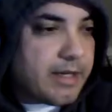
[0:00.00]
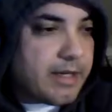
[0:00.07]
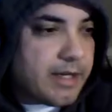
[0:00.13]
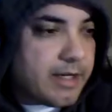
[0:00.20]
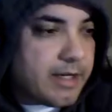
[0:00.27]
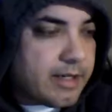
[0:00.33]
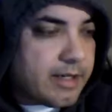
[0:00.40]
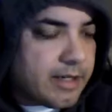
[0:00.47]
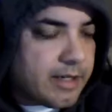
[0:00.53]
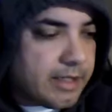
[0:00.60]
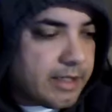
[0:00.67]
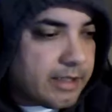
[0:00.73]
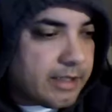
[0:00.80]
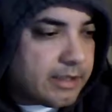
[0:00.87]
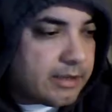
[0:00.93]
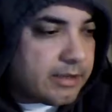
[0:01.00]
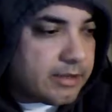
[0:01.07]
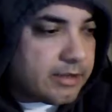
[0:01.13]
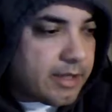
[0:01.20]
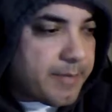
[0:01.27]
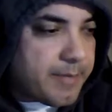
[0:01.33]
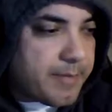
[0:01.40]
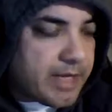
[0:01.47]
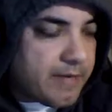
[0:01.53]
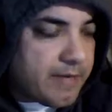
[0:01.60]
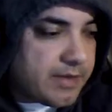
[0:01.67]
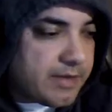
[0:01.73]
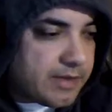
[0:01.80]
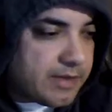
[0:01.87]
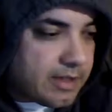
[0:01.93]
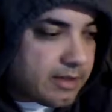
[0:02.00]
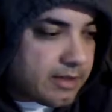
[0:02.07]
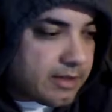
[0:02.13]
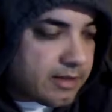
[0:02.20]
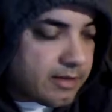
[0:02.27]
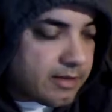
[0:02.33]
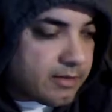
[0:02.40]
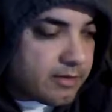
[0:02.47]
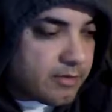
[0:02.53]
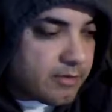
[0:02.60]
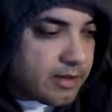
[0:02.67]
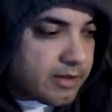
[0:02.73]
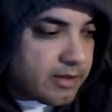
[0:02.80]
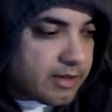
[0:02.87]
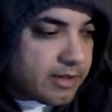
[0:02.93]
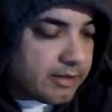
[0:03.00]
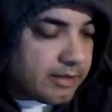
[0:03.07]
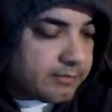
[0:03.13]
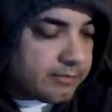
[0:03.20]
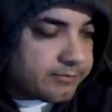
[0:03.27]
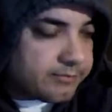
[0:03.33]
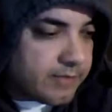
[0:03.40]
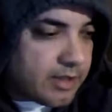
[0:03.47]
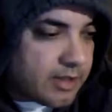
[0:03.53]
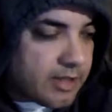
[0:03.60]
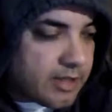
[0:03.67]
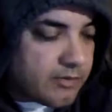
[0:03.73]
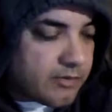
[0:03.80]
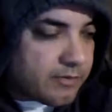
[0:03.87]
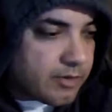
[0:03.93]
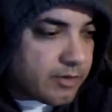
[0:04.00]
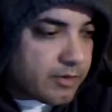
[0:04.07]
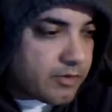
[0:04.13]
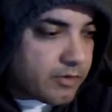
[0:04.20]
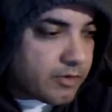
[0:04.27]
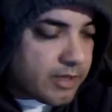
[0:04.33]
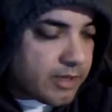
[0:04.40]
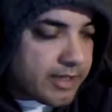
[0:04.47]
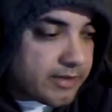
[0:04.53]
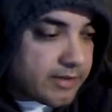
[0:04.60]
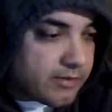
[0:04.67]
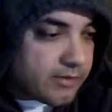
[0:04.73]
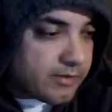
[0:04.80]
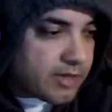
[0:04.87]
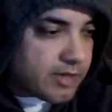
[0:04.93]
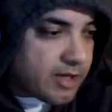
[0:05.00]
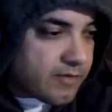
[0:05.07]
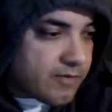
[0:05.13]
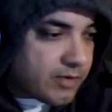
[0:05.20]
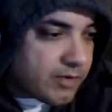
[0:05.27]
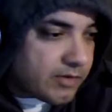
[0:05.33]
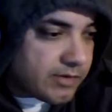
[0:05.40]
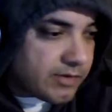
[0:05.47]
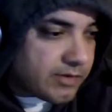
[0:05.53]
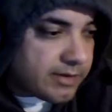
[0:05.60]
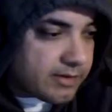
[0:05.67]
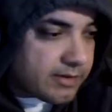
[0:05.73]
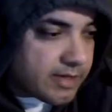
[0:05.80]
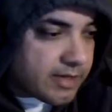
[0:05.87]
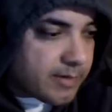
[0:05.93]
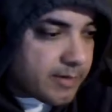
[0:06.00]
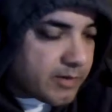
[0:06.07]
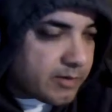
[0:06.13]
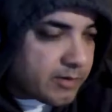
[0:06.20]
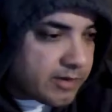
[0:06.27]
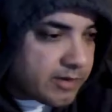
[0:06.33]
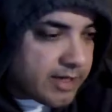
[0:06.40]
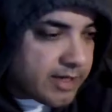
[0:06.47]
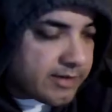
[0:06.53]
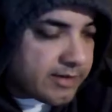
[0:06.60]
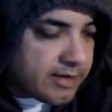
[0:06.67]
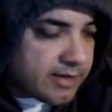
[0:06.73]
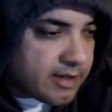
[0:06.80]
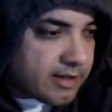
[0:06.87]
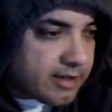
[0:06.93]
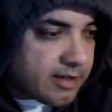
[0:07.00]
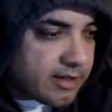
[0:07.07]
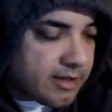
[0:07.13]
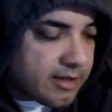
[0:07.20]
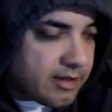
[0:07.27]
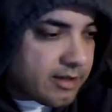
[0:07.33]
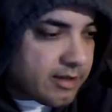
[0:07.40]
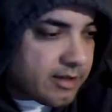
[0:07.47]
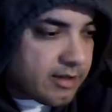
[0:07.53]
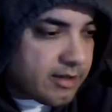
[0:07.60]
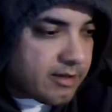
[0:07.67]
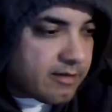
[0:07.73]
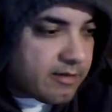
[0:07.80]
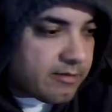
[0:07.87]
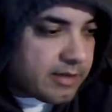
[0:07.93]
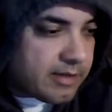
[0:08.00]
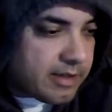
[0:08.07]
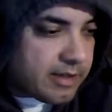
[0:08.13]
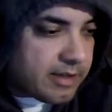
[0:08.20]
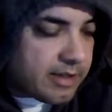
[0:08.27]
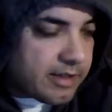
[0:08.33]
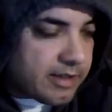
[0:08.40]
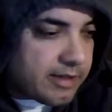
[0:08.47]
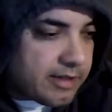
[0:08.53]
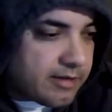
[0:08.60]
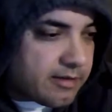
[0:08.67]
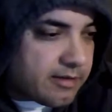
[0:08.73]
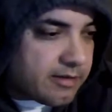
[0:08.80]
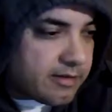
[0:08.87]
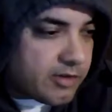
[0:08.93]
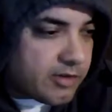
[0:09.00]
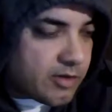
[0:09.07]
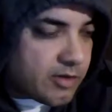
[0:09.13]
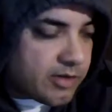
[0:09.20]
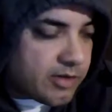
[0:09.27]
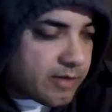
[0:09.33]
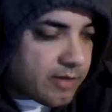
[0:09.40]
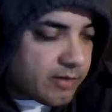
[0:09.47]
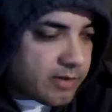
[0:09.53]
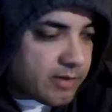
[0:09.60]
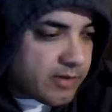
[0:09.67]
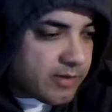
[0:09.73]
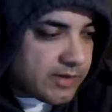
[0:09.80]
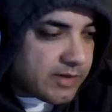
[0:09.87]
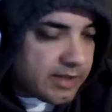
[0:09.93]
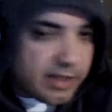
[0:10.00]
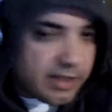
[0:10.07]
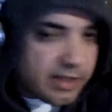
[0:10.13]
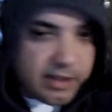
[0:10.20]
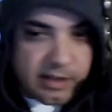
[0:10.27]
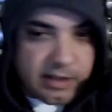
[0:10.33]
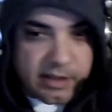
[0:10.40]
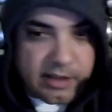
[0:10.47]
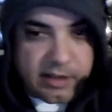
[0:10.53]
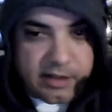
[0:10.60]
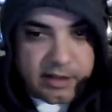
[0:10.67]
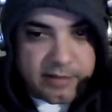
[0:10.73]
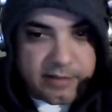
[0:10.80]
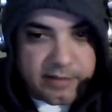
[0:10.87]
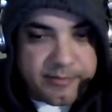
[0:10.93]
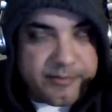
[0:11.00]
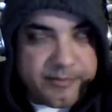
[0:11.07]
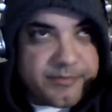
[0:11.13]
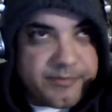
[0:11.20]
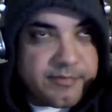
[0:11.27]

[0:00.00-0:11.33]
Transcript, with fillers: night, uh, I mean, obviously the the one um, controversial. I guess it was a controversial st- stoppage with Chas Skelly with the uh the choke that really wasn't in and and um